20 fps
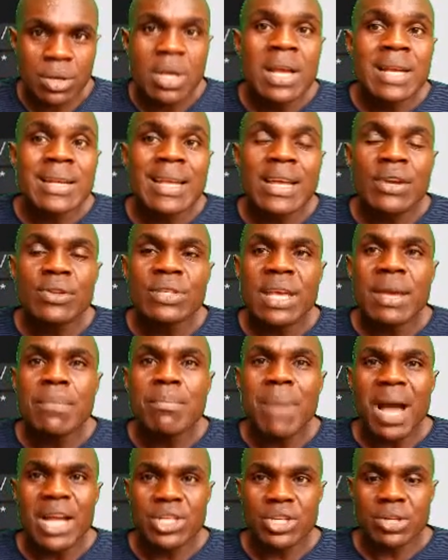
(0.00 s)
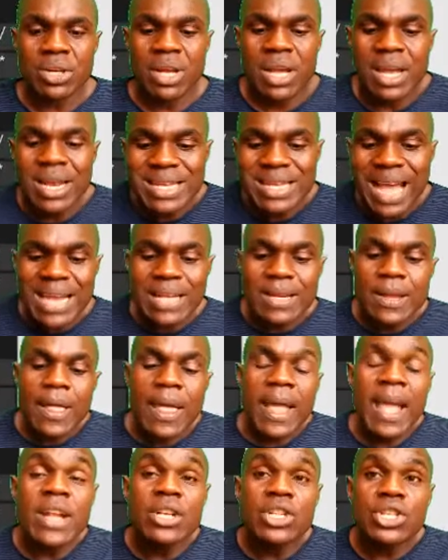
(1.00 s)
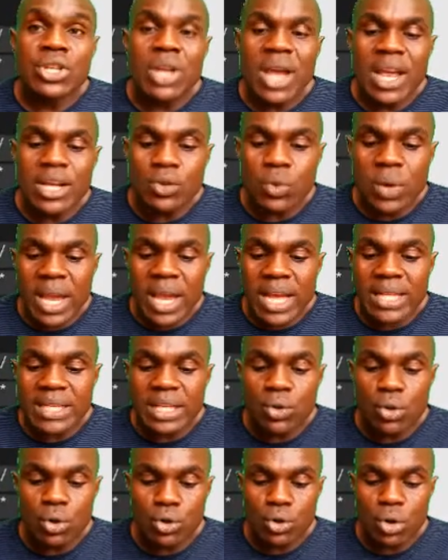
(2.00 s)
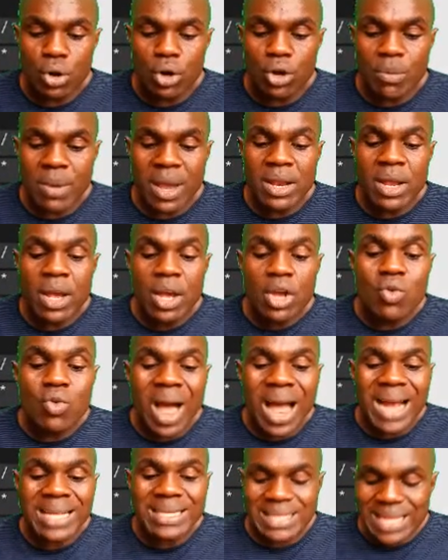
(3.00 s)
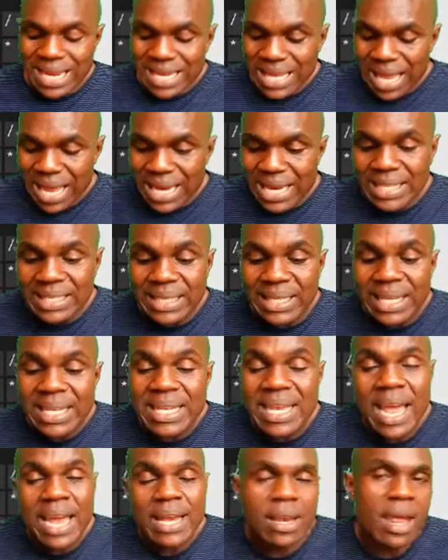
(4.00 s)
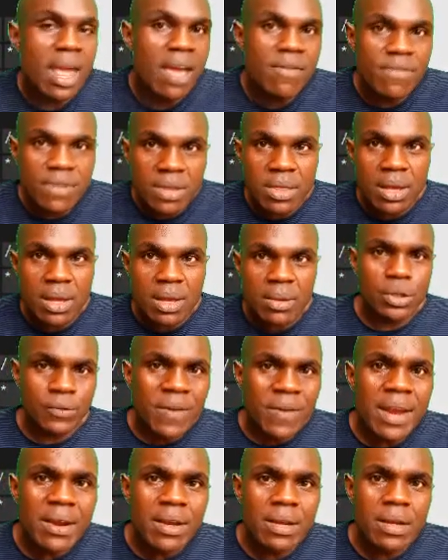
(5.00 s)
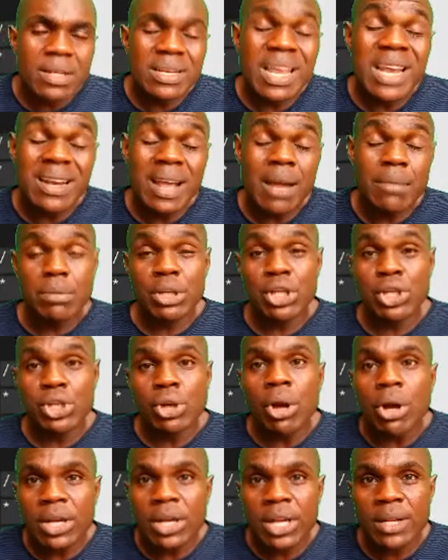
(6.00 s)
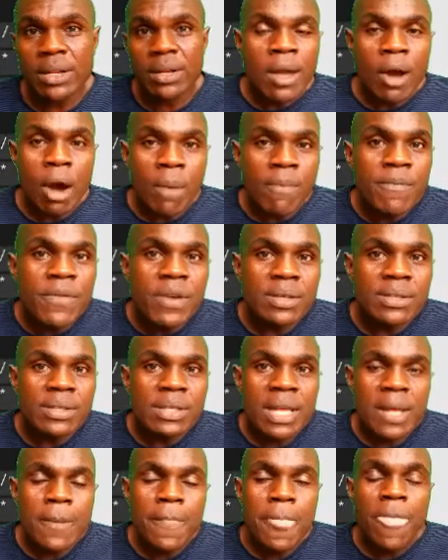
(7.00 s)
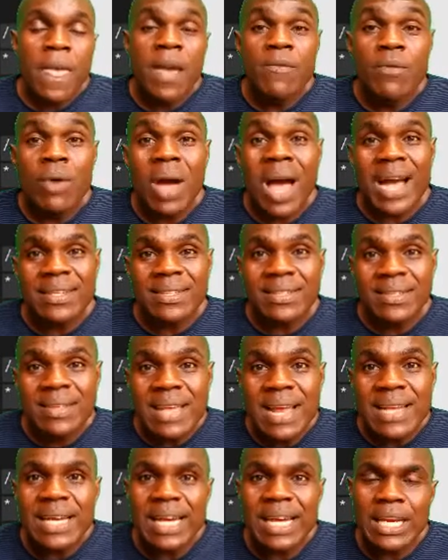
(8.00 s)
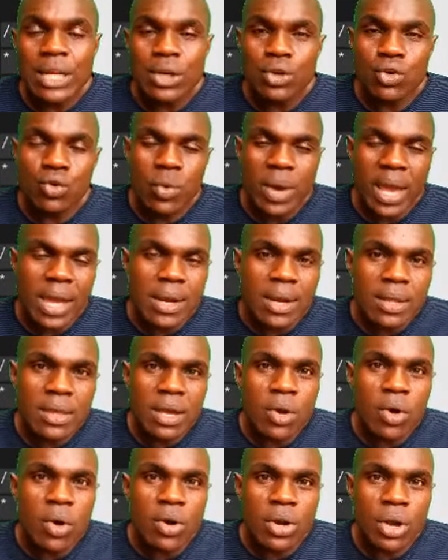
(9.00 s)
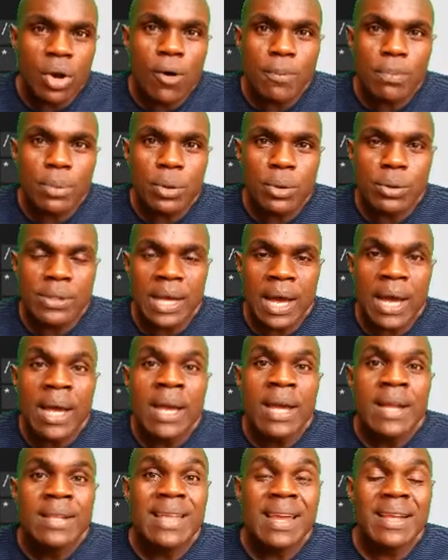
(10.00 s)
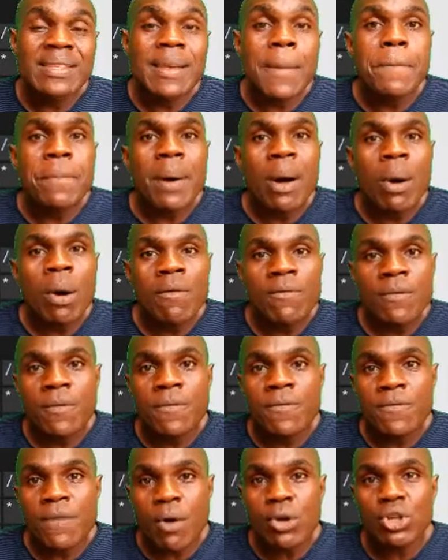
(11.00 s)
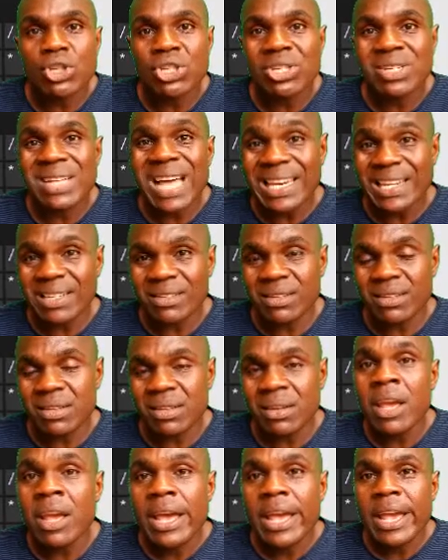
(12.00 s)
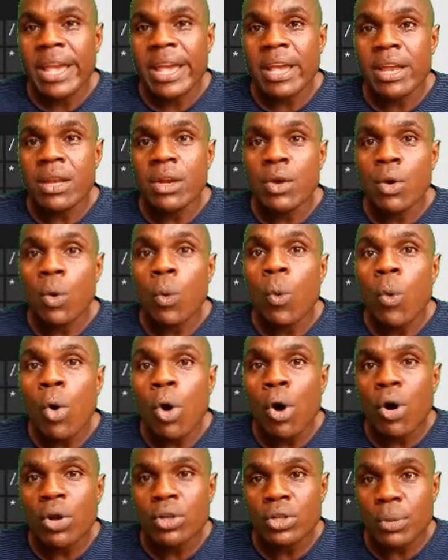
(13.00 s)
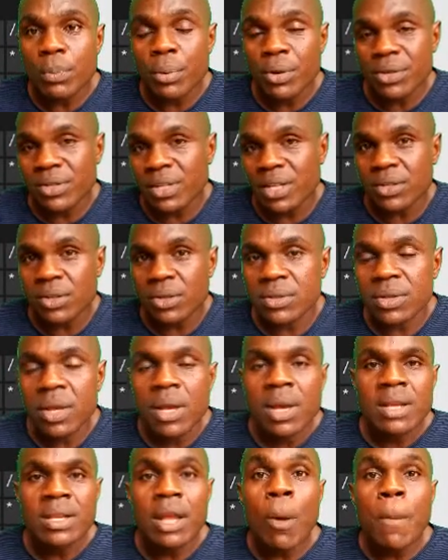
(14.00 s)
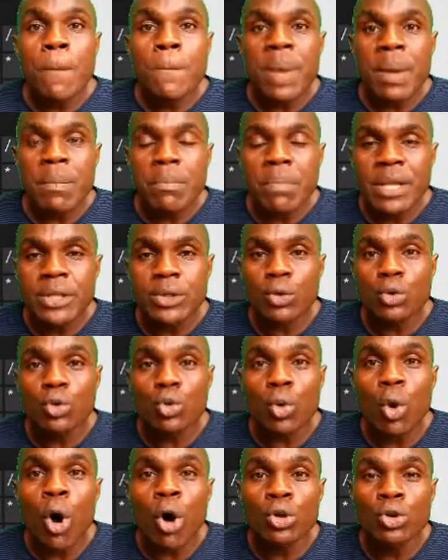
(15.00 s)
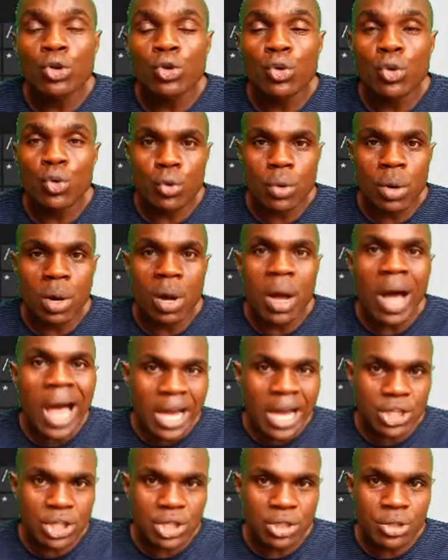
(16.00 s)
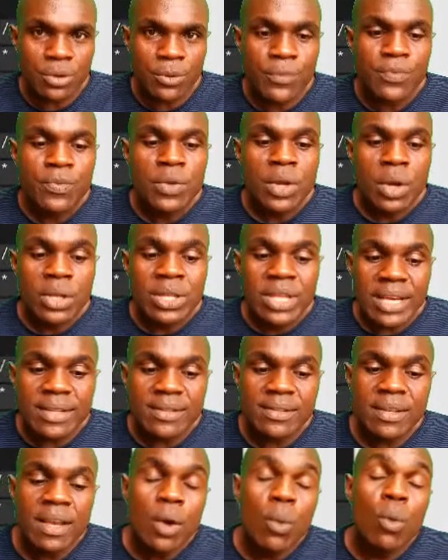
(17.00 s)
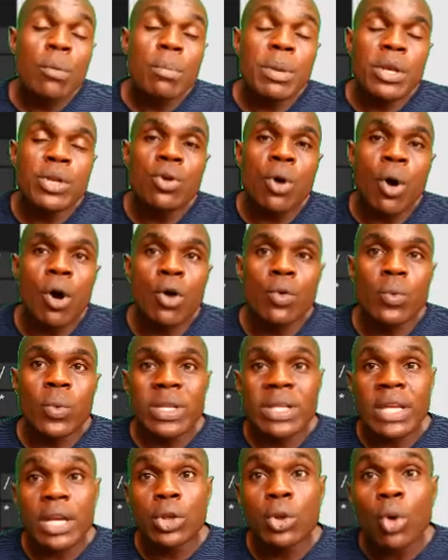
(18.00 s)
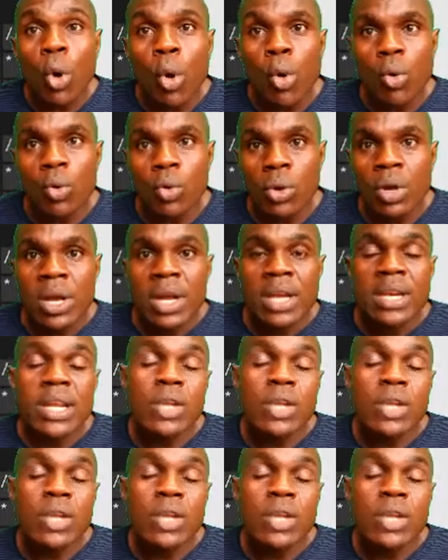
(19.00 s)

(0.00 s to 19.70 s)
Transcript: Let us imagine that in trying to edit your document, you accidentally deleted everything. That can be shocking. Obviously, if you accidentally do anything on the computer, there is a powerful functionality in word processors that will permit you to undo your action. This will be done with a tool.